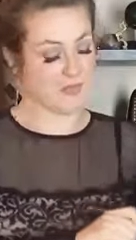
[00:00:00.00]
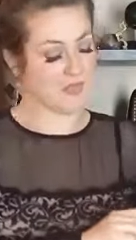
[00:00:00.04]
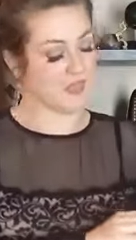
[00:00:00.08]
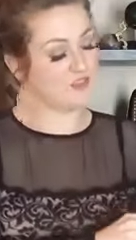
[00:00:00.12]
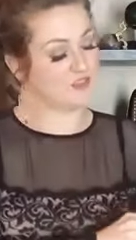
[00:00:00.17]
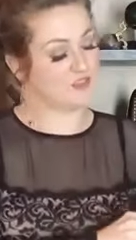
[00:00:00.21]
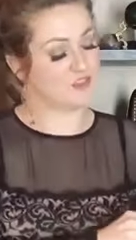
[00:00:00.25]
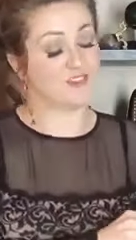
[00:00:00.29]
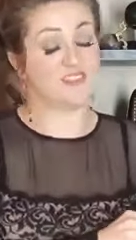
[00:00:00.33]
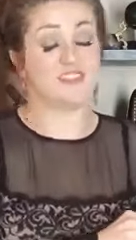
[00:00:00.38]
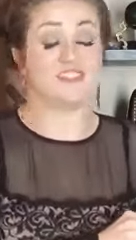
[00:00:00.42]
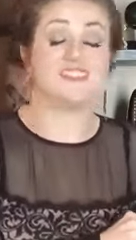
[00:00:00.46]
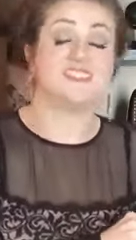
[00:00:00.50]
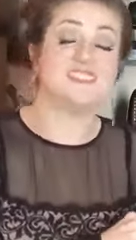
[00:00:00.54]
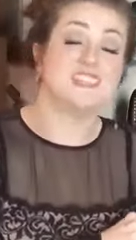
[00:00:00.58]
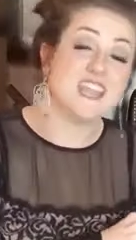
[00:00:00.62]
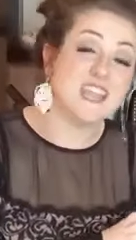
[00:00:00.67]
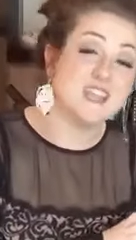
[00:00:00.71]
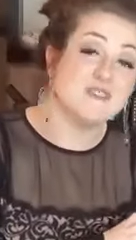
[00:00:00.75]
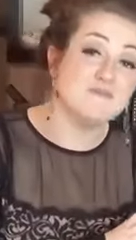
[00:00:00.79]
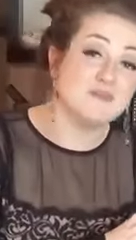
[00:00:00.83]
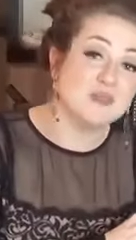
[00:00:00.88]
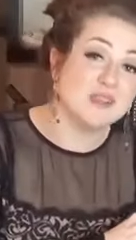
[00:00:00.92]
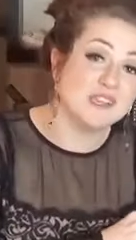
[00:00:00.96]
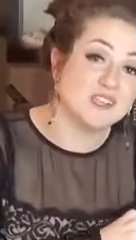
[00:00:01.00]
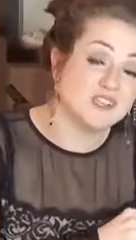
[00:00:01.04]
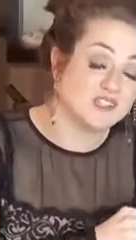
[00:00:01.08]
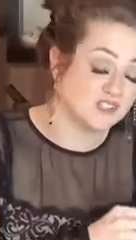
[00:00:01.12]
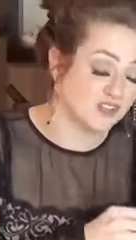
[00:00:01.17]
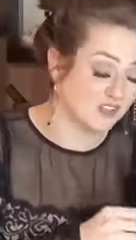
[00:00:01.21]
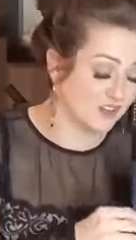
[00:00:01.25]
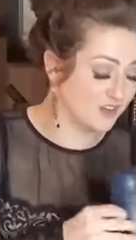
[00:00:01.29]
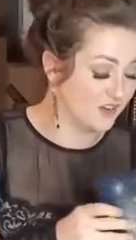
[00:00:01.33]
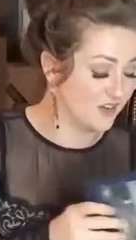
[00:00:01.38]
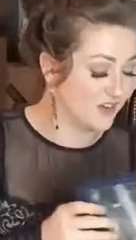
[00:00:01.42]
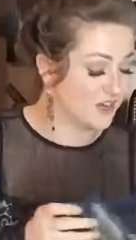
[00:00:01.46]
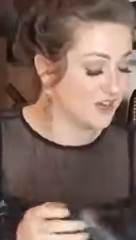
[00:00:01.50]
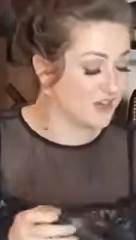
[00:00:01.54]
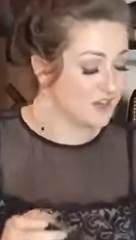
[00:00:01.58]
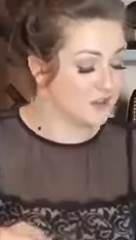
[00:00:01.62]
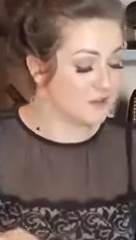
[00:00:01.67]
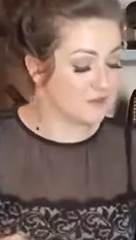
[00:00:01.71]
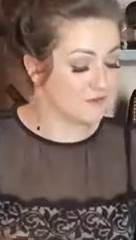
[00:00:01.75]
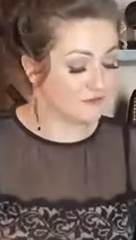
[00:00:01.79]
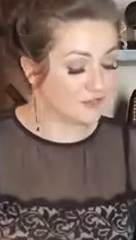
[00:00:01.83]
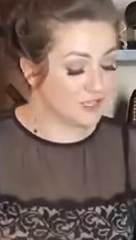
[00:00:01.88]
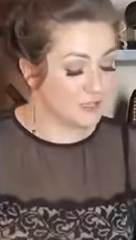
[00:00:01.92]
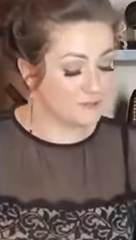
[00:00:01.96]
Took the same picture,
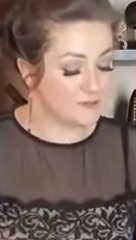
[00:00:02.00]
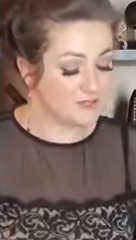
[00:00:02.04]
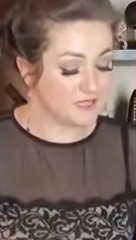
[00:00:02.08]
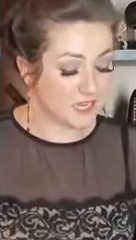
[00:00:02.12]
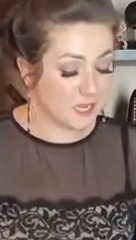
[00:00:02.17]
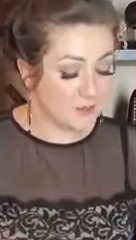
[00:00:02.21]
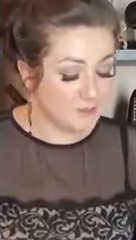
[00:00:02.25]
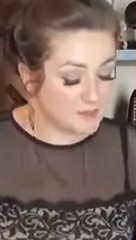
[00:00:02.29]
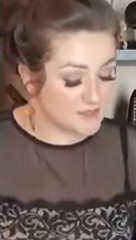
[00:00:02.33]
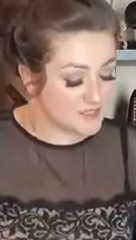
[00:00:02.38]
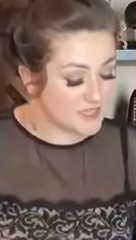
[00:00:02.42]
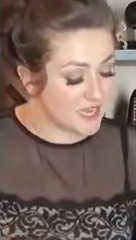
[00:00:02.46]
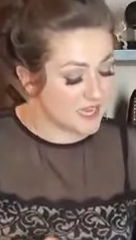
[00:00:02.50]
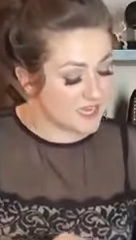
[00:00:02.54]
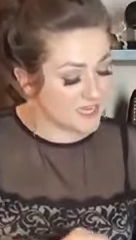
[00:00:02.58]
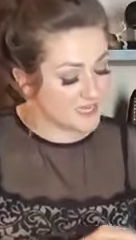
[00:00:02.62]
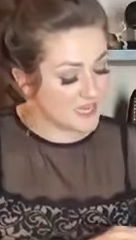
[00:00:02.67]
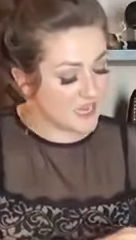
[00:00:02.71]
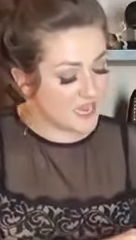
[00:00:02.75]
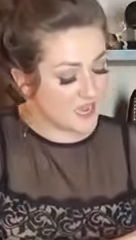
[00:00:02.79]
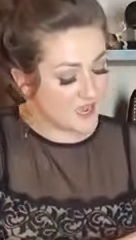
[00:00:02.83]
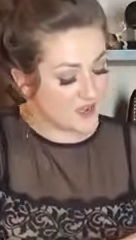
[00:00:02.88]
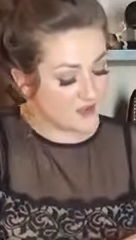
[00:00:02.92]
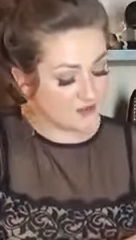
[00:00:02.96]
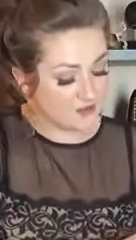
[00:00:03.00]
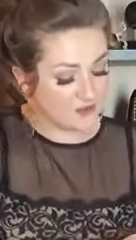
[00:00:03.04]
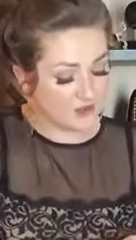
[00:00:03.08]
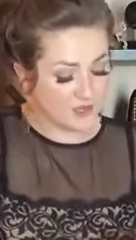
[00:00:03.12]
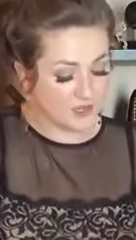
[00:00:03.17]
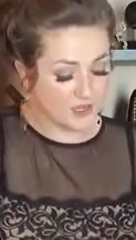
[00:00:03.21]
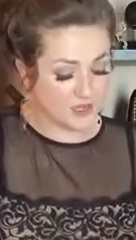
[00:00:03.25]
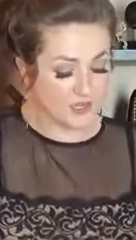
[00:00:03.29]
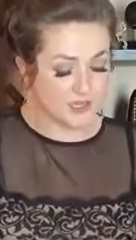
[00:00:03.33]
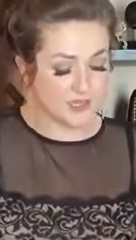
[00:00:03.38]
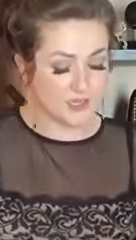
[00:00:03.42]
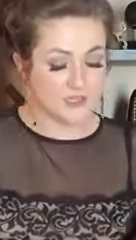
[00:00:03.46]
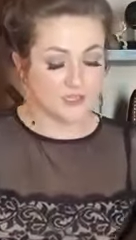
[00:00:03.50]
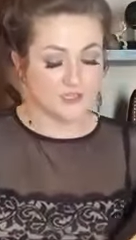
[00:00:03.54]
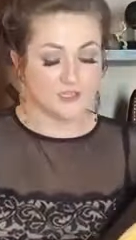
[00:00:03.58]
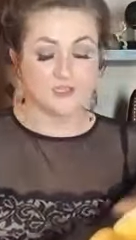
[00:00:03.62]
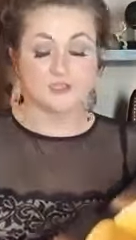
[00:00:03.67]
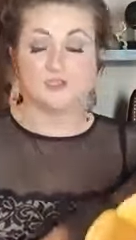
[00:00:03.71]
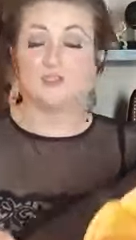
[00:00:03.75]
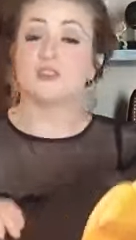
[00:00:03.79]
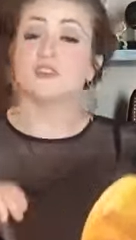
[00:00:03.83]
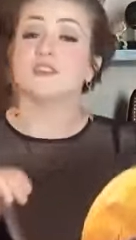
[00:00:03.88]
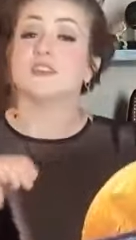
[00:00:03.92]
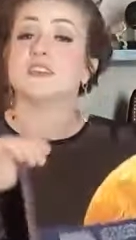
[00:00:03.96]
flipped it upside down,
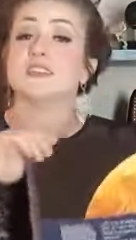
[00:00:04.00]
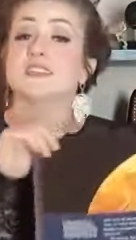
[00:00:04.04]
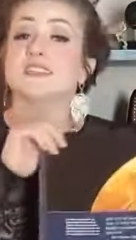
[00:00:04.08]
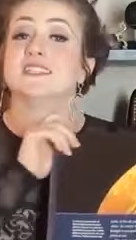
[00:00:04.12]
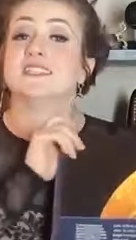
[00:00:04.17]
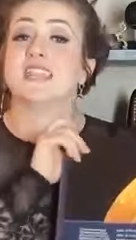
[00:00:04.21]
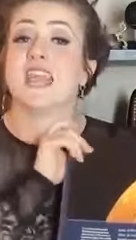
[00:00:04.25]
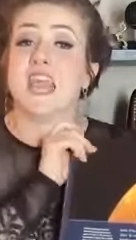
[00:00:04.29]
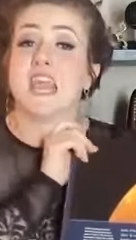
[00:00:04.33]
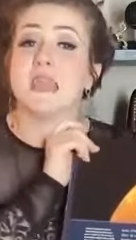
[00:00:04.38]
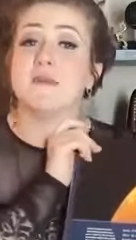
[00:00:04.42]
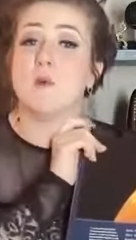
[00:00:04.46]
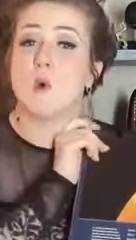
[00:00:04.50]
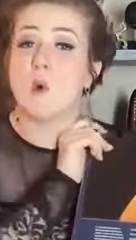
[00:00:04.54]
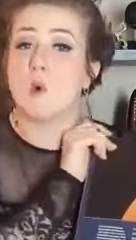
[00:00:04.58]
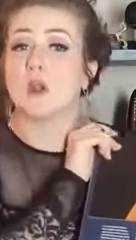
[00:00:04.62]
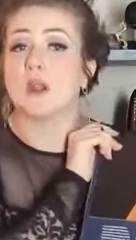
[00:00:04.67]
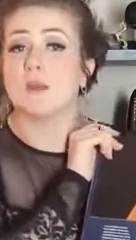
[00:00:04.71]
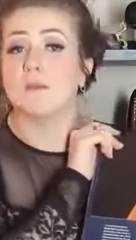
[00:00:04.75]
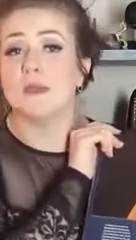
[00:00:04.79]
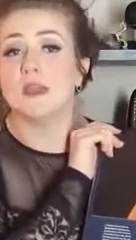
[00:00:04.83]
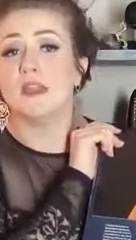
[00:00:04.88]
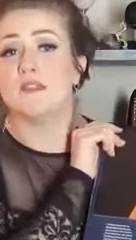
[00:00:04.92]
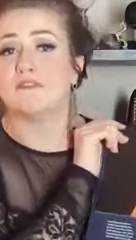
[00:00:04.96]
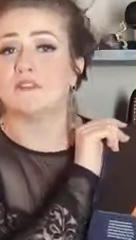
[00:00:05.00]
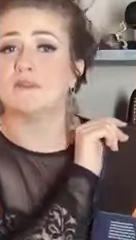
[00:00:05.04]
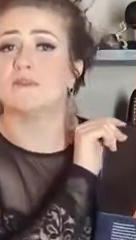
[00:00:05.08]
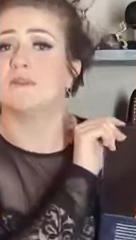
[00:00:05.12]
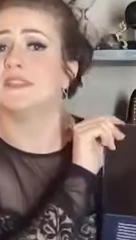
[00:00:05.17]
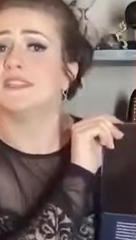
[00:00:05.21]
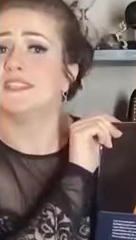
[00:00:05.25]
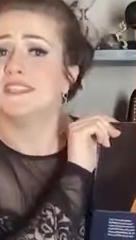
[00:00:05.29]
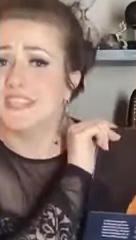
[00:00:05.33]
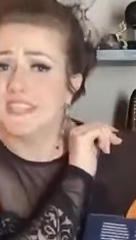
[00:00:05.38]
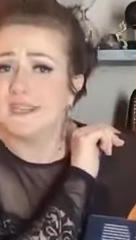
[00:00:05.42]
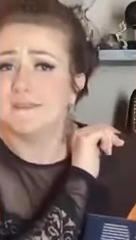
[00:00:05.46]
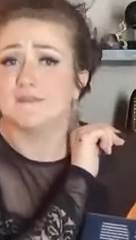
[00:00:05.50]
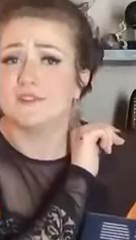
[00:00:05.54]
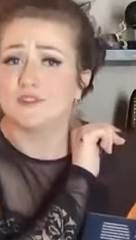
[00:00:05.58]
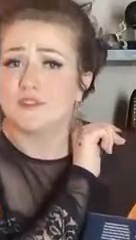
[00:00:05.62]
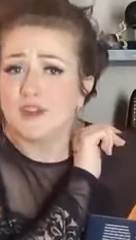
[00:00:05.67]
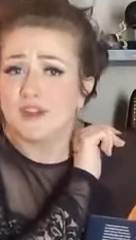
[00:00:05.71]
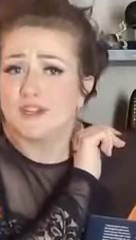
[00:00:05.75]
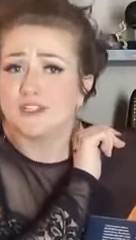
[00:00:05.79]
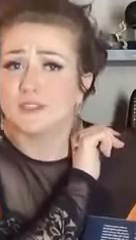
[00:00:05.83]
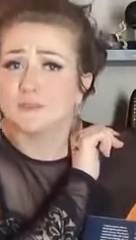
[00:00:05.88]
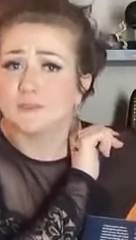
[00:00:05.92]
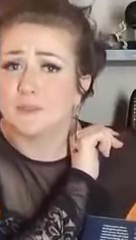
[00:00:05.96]
took the same ornament from the same
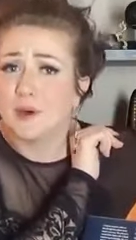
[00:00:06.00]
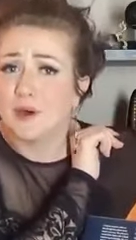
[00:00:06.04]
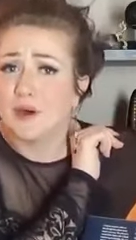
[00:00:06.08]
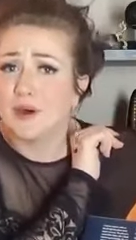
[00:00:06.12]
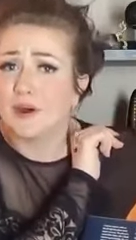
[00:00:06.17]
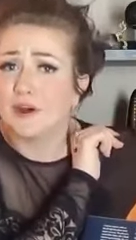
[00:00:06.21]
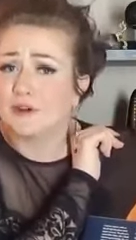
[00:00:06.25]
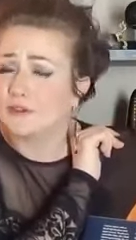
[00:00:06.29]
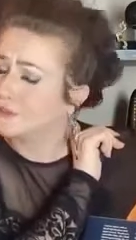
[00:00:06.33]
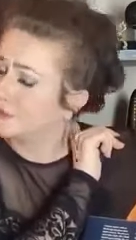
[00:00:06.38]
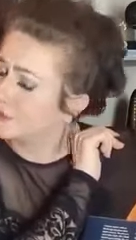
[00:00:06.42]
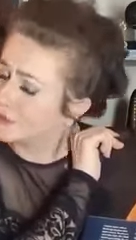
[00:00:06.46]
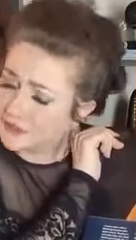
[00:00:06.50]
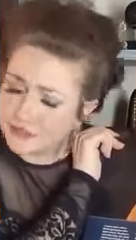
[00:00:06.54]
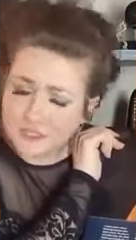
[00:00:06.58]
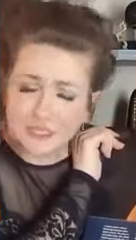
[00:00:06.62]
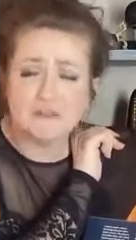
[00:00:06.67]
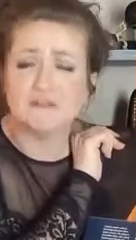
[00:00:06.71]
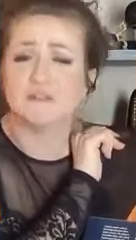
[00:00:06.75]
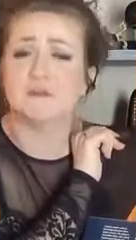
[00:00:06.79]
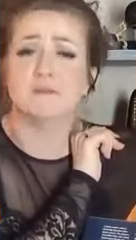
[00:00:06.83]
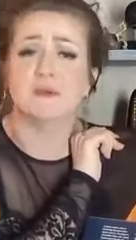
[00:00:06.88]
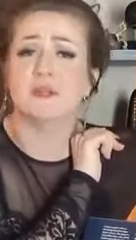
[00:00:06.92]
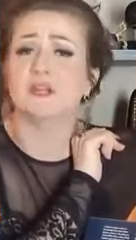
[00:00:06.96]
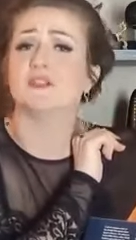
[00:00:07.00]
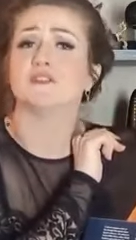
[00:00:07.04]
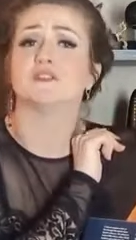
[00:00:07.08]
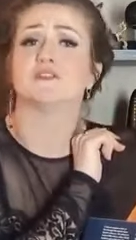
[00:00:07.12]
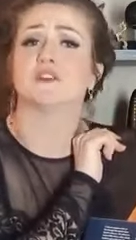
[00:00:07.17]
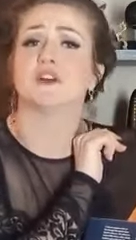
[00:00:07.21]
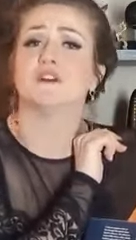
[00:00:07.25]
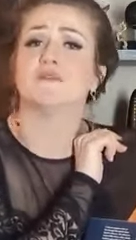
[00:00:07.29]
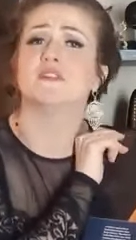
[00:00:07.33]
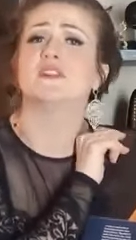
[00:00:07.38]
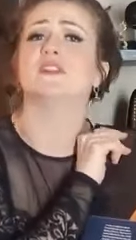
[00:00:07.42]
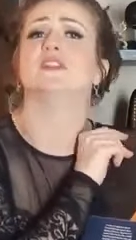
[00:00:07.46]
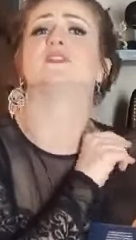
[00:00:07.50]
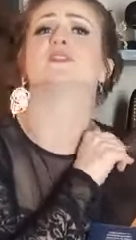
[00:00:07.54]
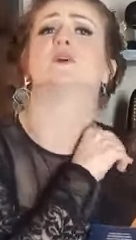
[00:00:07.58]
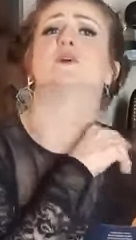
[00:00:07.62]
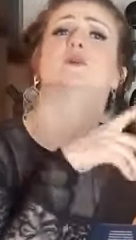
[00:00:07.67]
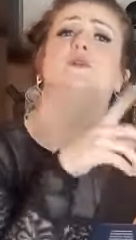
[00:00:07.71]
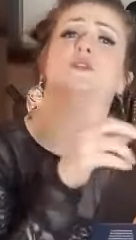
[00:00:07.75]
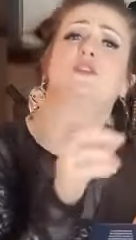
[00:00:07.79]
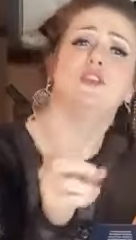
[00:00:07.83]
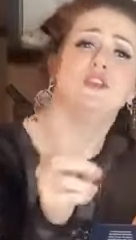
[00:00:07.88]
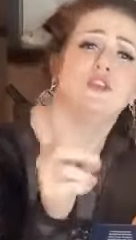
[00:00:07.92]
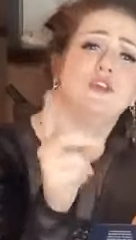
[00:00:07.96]
trailer park, took a different picture of it, and
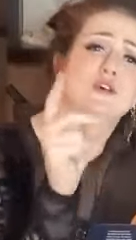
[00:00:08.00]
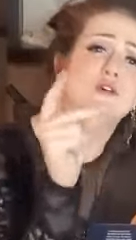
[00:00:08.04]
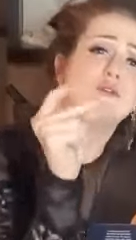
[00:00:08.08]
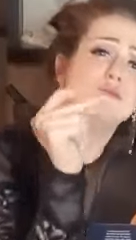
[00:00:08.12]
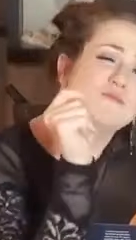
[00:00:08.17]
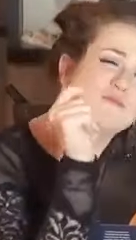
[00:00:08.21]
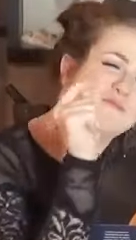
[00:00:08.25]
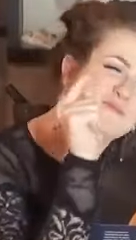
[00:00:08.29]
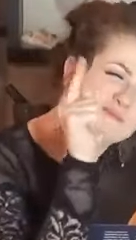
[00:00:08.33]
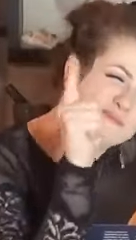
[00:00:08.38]
told you,